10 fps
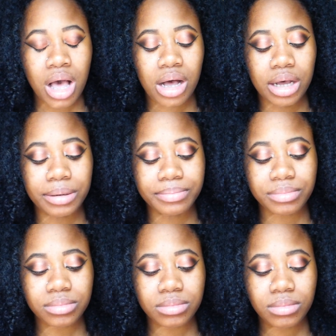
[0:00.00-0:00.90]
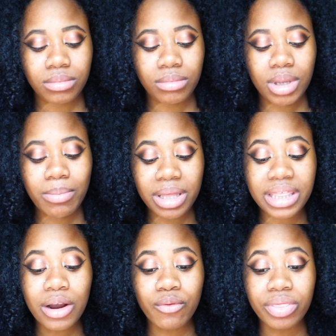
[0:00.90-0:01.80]
Um, but
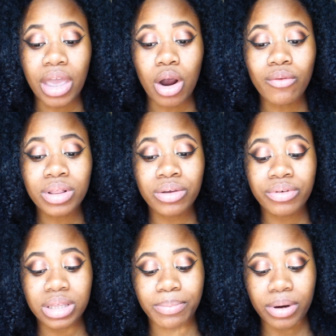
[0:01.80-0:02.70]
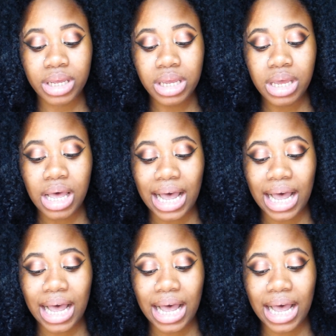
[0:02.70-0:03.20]
they're they are really really pretty.